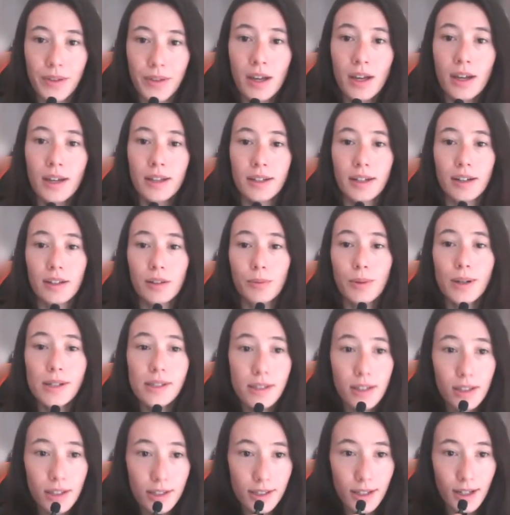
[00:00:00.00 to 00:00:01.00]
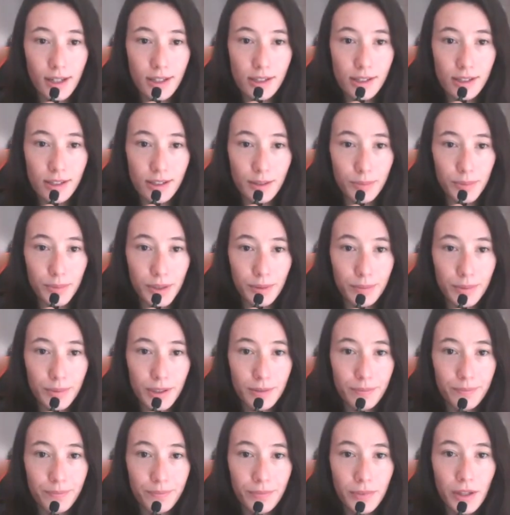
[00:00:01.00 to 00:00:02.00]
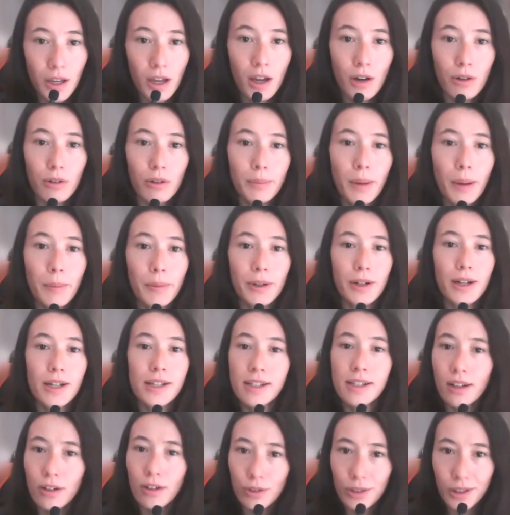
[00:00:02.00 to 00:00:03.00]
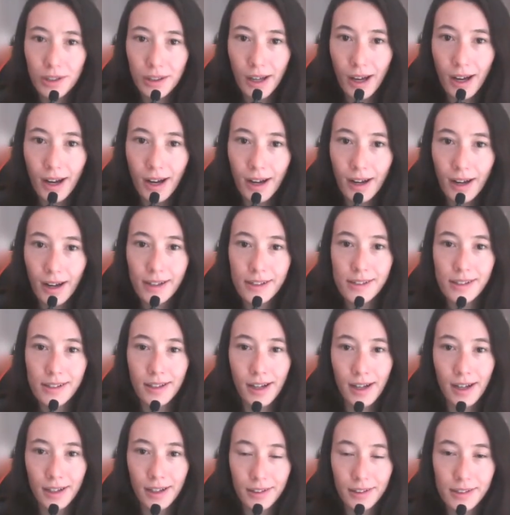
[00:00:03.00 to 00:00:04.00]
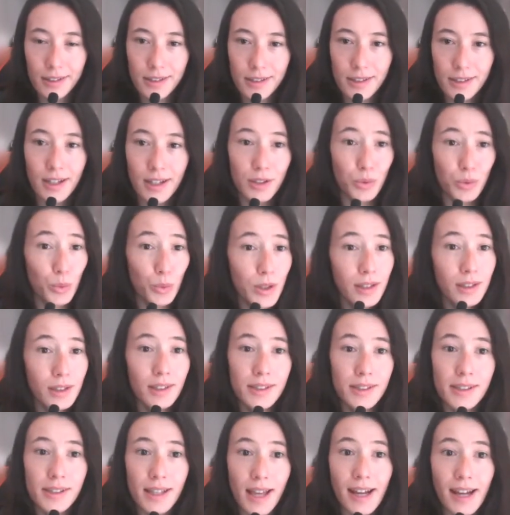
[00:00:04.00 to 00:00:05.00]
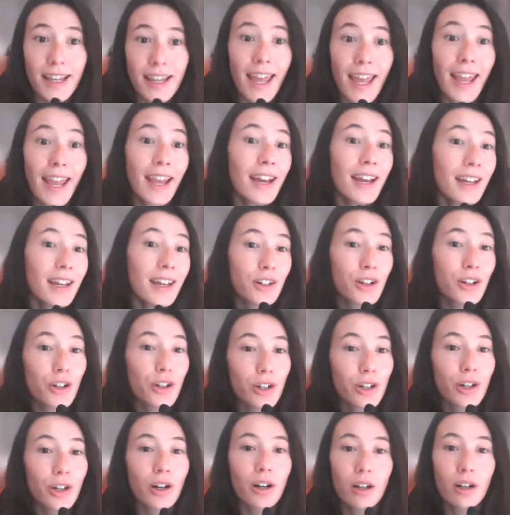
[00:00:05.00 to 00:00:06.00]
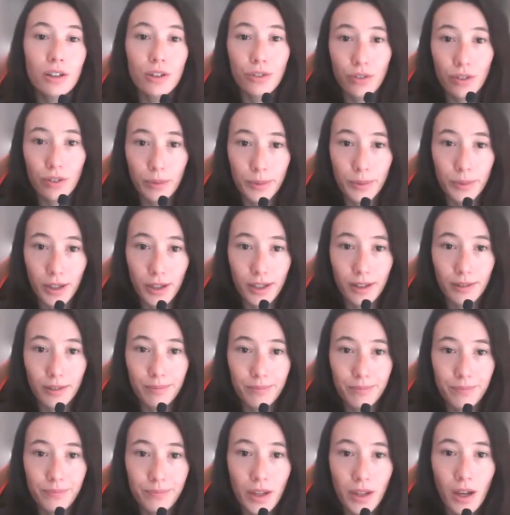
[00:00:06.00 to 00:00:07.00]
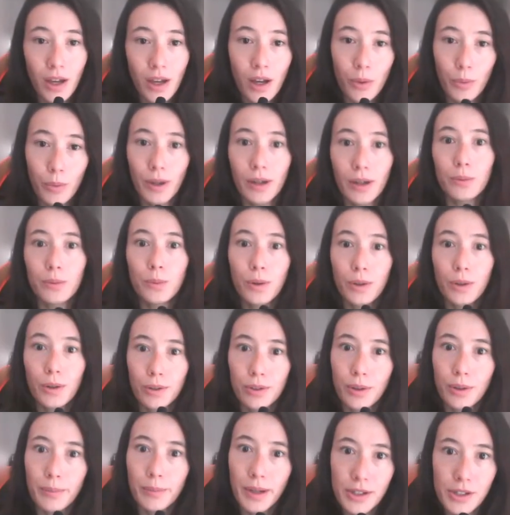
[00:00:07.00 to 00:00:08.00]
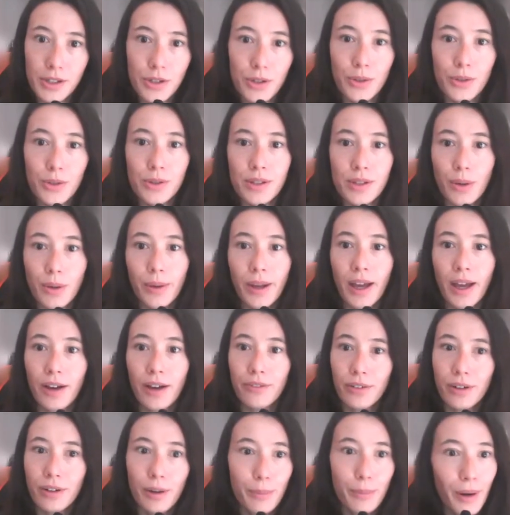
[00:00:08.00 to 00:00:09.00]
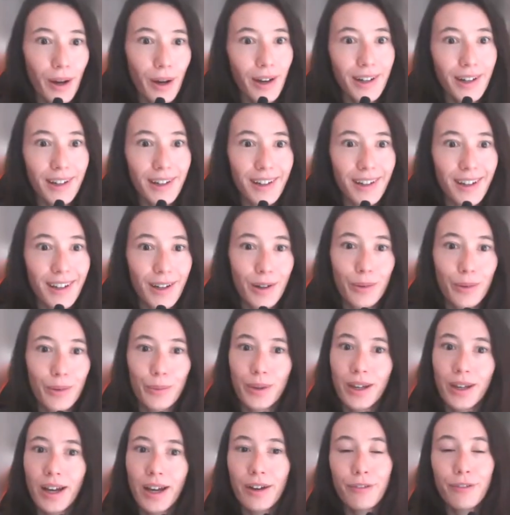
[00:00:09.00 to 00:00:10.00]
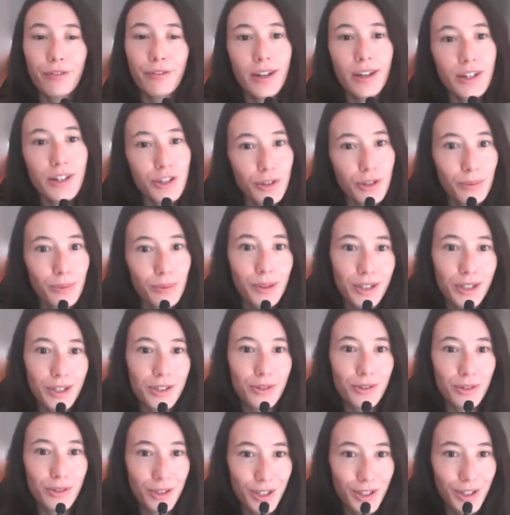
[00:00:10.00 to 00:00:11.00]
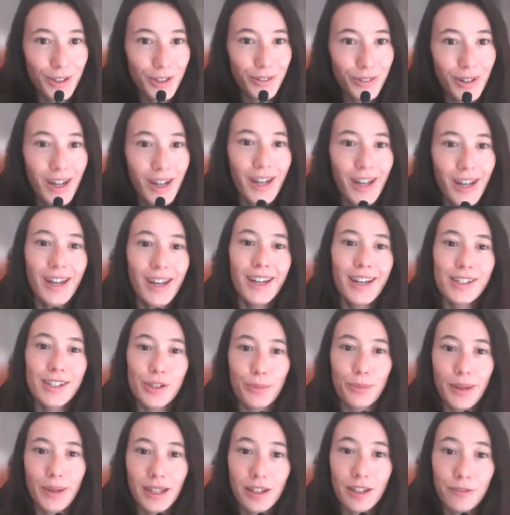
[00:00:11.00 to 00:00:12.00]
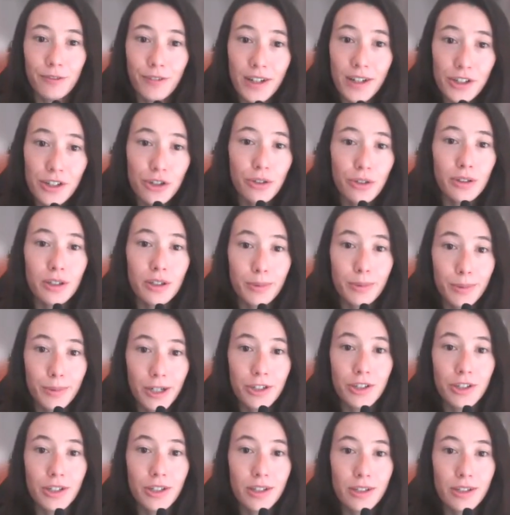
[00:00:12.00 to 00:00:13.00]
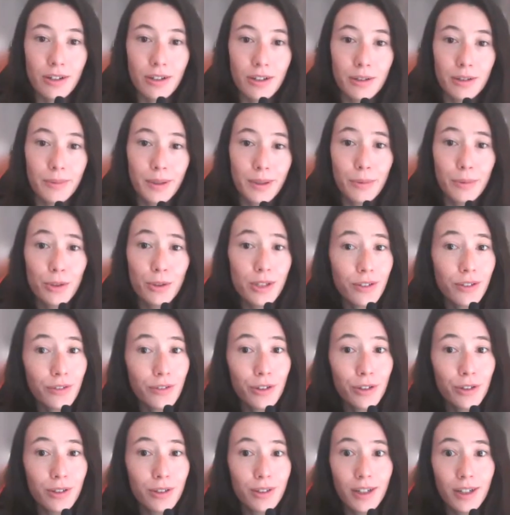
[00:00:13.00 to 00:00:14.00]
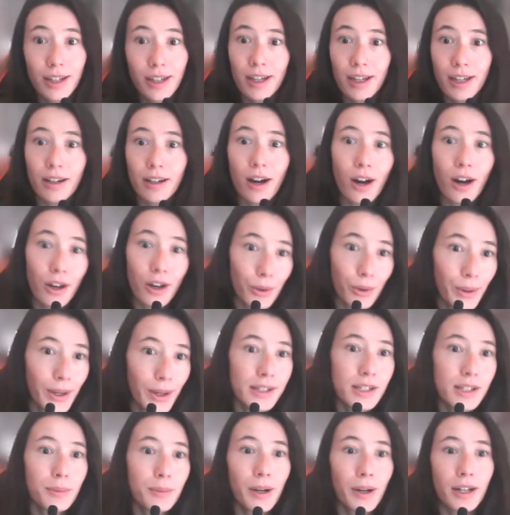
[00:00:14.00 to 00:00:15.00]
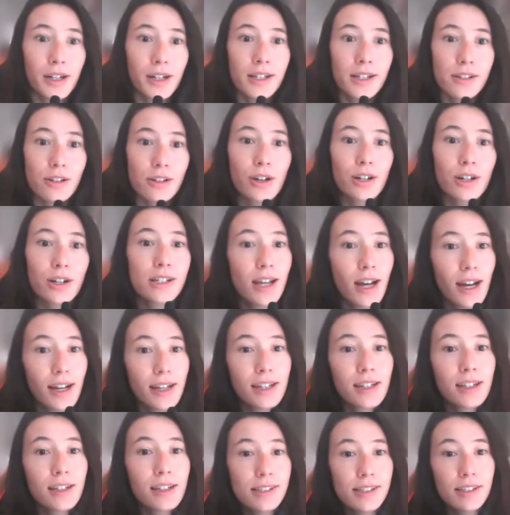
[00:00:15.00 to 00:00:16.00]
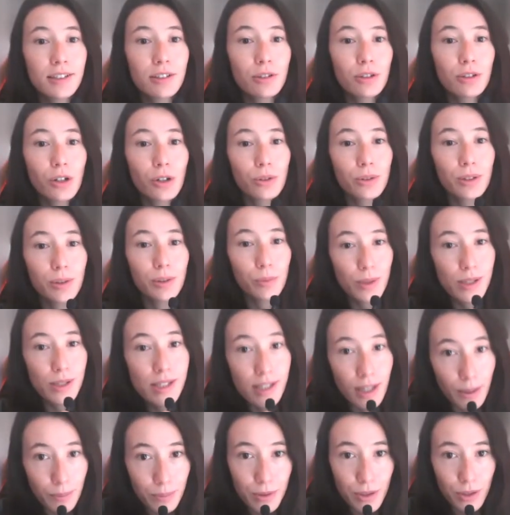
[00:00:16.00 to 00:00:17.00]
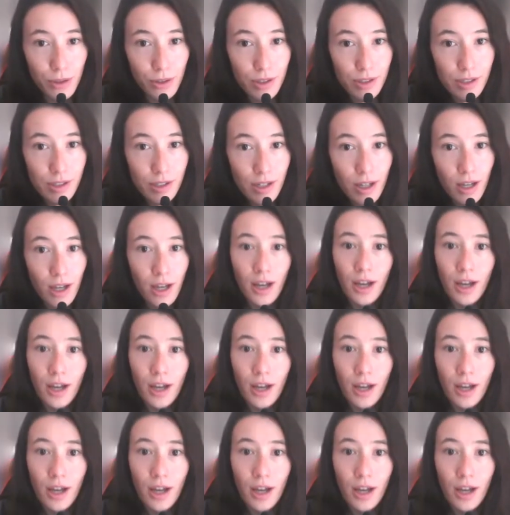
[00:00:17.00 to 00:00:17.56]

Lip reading: Now the rest of the signs and symptoms. Remember, it's not only the eyes and the eyelids, it's weakness that can occur all over the body. Well, what are the muscles that we have in our body? We have facial muscles too. So making facial expressions are going to be more difficult. Again, autoantibodies are attacking acetylcholine receptors.